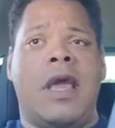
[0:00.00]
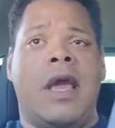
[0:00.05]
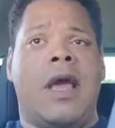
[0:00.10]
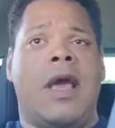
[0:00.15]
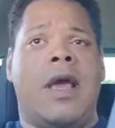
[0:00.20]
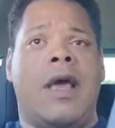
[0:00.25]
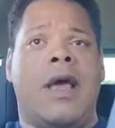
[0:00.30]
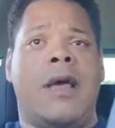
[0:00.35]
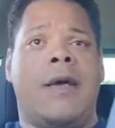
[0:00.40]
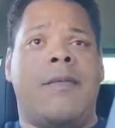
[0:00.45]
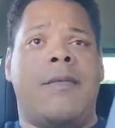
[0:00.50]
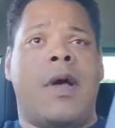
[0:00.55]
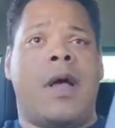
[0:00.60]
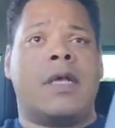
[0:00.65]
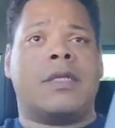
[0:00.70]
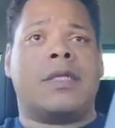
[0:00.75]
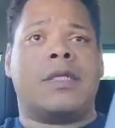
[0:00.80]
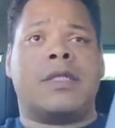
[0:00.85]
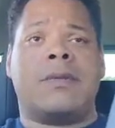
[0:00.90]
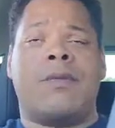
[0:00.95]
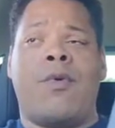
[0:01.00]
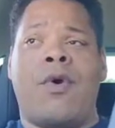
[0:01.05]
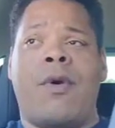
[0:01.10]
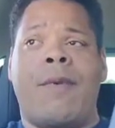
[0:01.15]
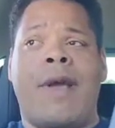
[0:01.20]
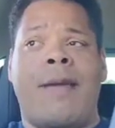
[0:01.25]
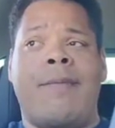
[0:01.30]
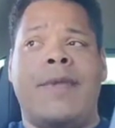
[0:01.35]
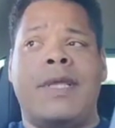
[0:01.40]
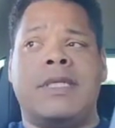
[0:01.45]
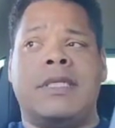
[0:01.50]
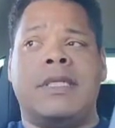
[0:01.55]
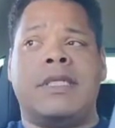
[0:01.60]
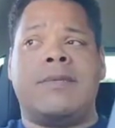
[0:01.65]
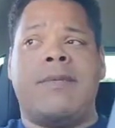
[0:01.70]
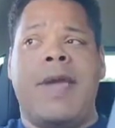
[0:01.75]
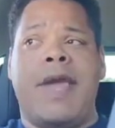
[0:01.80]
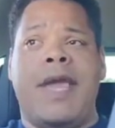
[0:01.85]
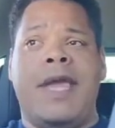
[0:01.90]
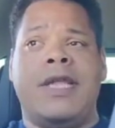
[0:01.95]
Also support my
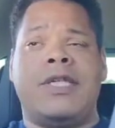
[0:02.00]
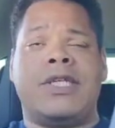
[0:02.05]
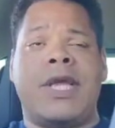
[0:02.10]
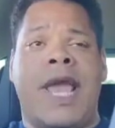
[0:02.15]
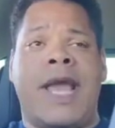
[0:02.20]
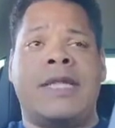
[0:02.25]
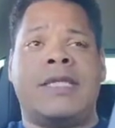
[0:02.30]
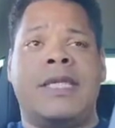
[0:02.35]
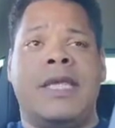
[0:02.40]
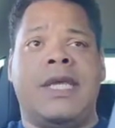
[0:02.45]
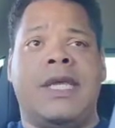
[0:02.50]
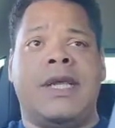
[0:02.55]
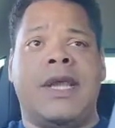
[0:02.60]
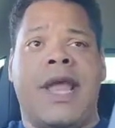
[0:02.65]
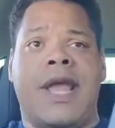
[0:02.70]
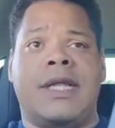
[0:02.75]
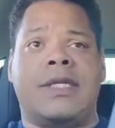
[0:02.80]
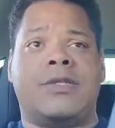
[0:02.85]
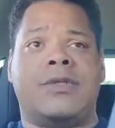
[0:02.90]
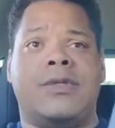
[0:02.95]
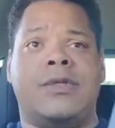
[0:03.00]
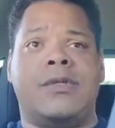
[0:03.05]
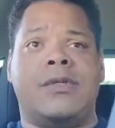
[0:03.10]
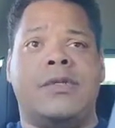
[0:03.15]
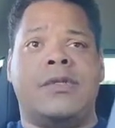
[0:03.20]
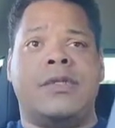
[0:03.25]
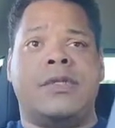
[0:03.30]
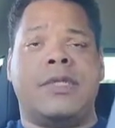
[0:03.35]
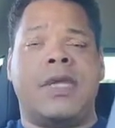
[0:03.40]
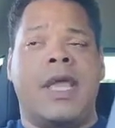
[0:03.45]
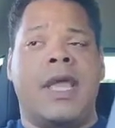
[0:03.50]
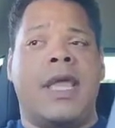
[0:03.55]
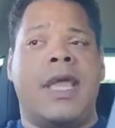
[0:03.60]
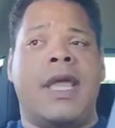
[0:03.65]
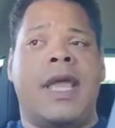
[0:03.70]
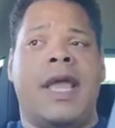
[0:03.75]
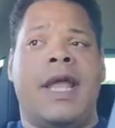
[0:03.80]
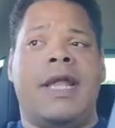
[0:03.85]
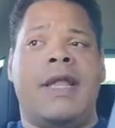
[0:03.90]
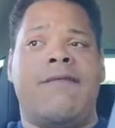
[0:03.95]
business page at TYKANATURALS.
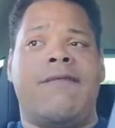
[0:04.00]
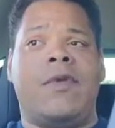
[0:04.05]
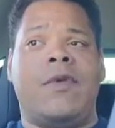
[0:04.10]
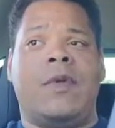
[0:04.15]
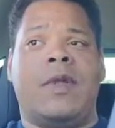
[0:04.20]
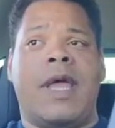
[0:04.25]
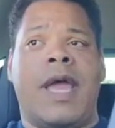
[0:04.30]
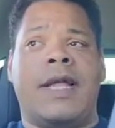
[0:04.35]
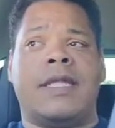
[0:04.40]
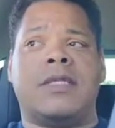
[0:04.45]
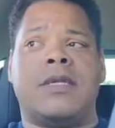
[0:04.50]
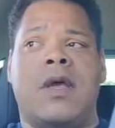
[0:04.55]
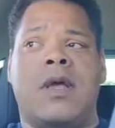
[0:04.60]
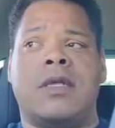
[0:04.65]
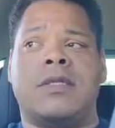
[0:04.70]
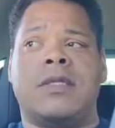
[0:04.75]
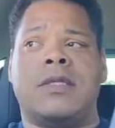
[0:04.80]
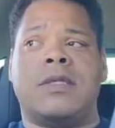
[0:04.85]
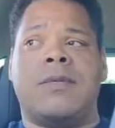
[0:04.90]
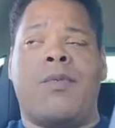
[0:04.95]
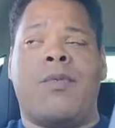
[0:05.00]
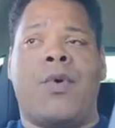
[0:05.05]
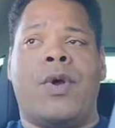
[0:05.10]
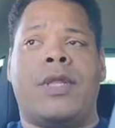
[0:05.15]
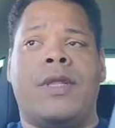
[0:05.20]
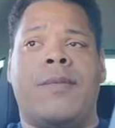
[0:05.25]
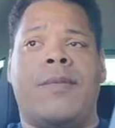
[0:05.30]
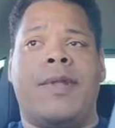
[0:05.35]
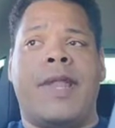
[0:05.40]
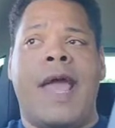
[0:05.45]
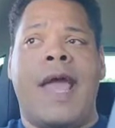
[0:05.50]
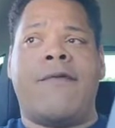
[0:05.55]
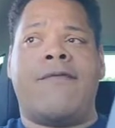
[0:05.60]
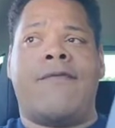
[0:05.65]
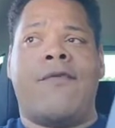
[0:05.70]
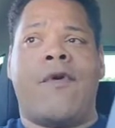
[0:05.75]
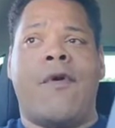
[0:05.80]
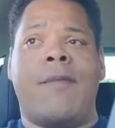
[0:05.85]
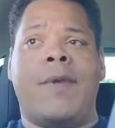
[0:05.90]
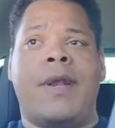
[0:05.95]
And if you'd like to also support the
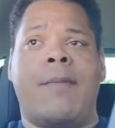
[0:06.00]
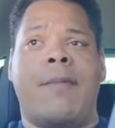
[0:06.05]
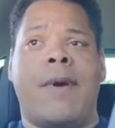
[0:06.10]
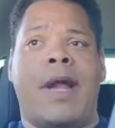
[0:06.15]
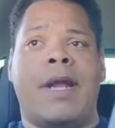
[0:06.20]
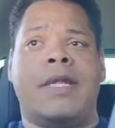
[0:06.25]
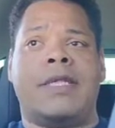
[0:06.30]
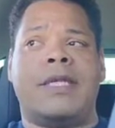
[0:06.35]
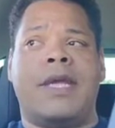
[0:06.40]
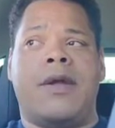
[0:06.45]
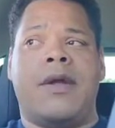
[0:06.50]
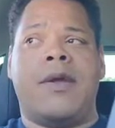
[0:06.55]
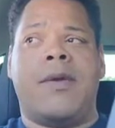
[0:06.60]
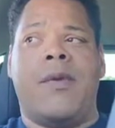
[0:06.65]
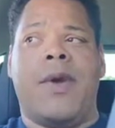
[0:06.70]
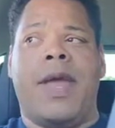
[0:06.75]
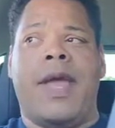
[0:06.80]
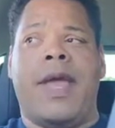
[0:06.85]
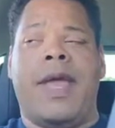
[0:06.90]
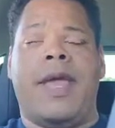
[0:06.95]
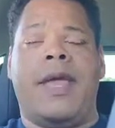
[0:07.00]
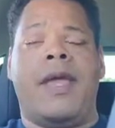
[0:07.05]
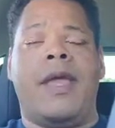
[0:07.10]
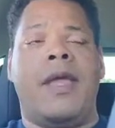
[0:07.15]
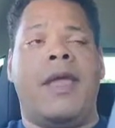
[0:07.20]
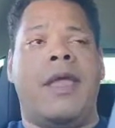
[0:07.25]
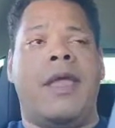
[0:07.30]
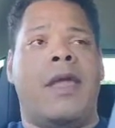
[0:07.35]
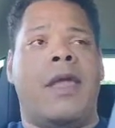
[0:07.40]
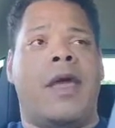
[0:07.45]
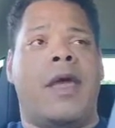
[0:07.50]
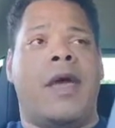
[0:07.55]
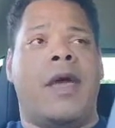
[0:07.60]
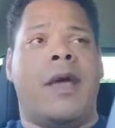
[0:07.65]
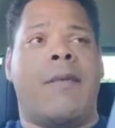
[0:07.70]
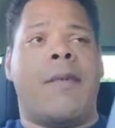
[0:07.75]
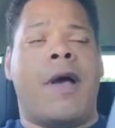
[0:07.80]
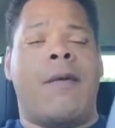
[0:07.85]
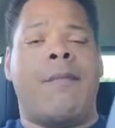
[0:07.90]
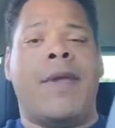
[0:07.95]
platform in a monetary way,
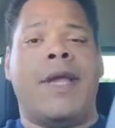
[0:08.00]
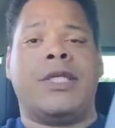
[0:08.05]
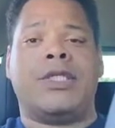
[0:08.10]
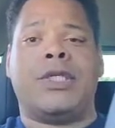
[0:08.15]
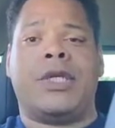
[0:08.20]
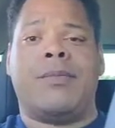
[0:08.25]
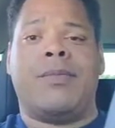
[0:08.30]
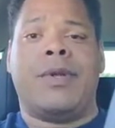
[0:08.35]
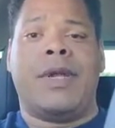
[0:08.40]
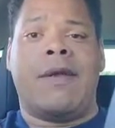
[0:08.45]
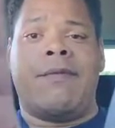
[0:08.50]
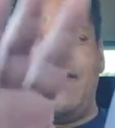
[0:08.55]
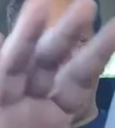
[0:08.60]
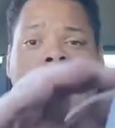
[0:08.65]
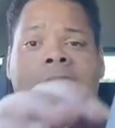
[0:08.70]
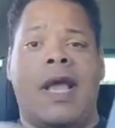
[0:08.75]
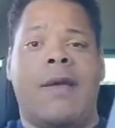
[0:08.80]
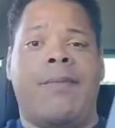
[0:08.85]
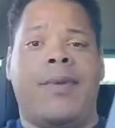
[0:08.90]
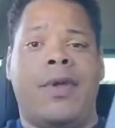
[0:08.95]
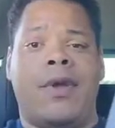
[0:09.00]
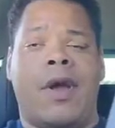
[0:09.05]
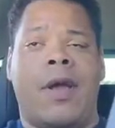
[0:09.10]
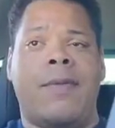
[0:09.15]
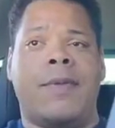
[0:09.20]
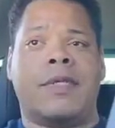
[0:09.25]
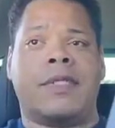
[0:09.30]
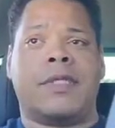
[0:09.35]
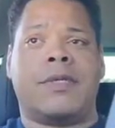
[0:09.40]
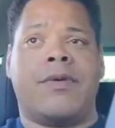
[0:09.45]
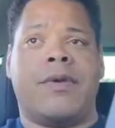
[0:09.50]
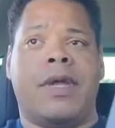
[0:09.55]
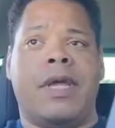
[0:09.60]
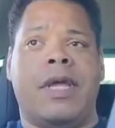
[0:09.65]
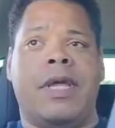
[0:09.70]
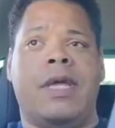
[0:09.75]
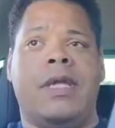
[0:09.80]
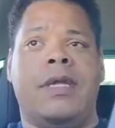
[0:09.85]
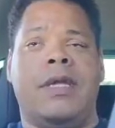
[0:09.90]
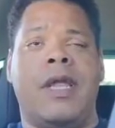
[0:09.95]
I'll make sure to put everything up here on the
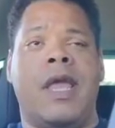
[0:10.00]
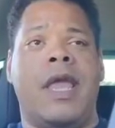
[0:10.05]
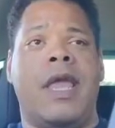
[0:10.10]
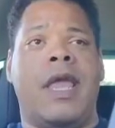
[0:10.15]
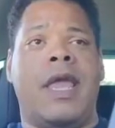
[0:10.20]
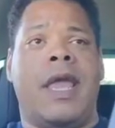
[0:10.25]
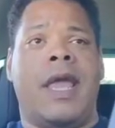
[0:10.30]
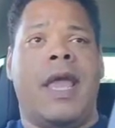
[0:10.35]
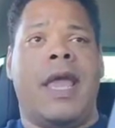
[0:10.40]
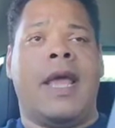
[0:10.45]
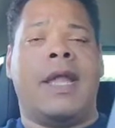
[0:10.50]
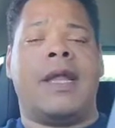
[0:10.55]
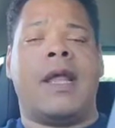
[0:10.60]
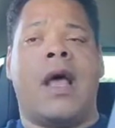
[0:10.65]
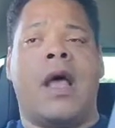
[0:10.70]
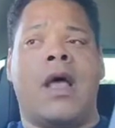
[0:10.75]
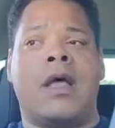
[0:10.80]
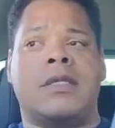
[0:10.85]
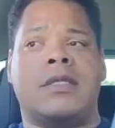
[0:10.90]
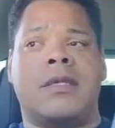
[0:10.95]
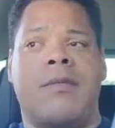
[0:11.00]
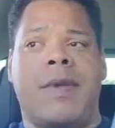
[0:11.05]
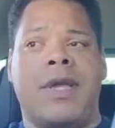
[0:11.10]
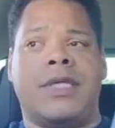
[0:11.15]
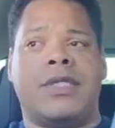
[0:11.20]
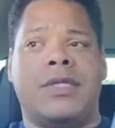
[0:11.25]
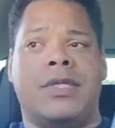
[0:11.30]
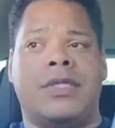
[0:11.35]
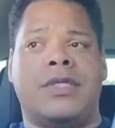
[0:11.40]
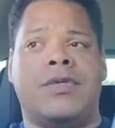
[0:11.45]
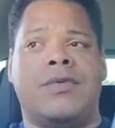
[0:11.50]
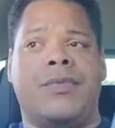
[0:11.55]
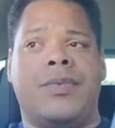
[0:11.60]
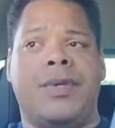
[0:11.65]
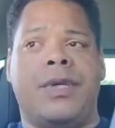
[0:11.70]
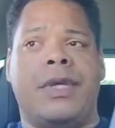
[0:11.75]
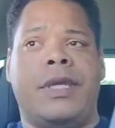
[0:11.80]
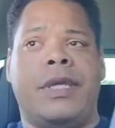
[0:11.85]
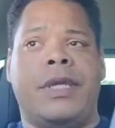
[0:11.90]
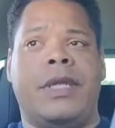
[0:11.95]
screen. And I'll also make sure to
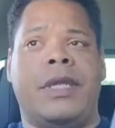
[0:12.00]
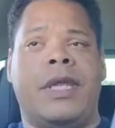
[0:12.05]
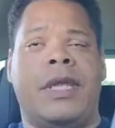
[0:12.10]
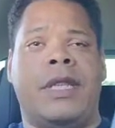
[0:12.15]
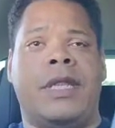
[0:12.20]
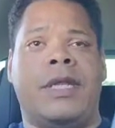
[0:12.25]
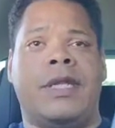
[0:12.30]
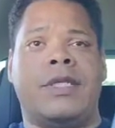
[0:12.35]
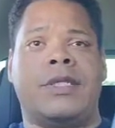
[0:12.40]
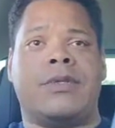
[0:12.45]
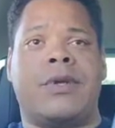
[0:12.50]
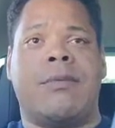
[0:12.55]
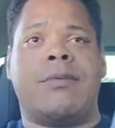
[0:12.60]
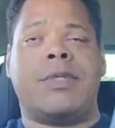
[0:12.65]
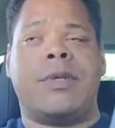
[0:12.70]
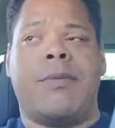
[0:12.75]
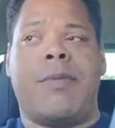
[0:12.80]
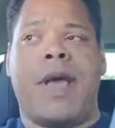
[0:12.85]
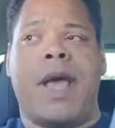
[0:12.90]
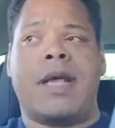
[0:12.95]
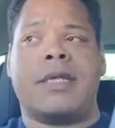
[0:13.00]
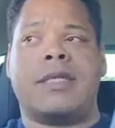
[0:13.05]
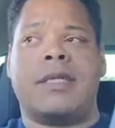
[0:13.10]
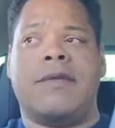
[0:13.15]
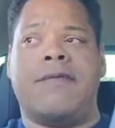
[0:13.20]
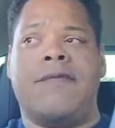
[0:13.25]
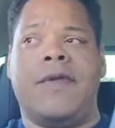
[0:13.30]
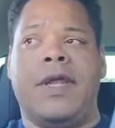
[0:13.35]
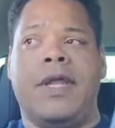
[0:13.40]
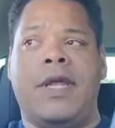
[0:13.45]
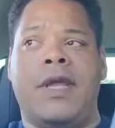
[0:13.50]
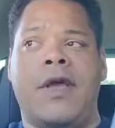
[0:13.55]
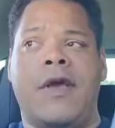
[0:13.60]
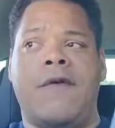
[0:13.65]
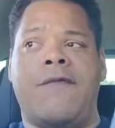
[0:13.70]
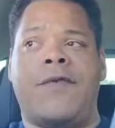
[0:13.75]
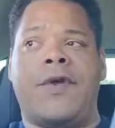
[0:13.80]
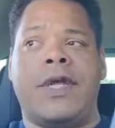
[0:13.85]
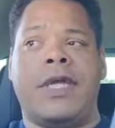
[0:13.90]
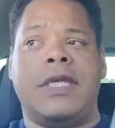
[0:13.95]
put it in the description box of the
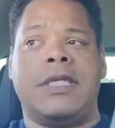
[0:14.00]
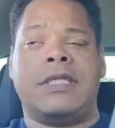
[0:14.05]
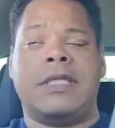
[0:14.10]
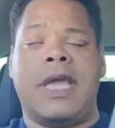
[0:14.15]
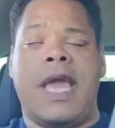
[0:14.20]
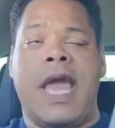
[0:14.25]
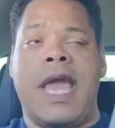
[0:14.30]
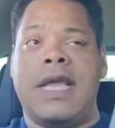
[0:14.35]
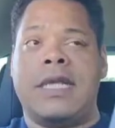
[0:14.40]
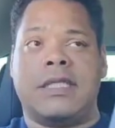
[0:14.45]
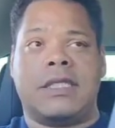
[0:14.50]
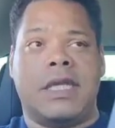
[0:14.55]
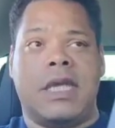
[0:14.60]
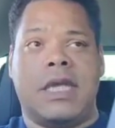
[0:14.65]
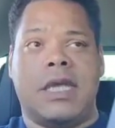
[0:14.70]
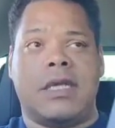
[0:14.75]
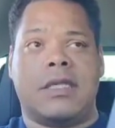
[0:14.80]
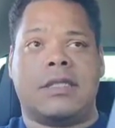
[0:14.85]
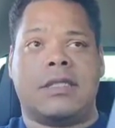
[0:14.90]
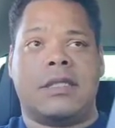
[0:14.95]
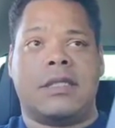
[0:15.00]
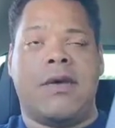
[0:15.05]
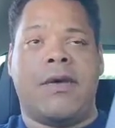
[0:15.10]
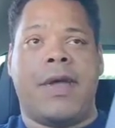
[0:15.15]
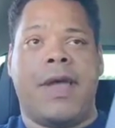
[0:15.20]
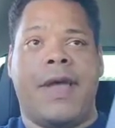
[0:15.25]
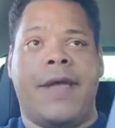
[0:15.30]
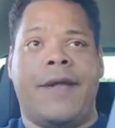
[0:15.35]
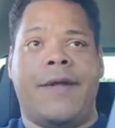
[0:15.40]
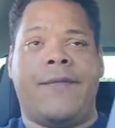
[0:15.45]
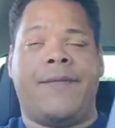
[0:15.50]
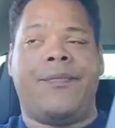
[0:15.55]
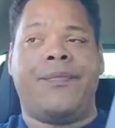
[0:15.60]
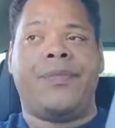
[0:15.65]
video for easy access, okay?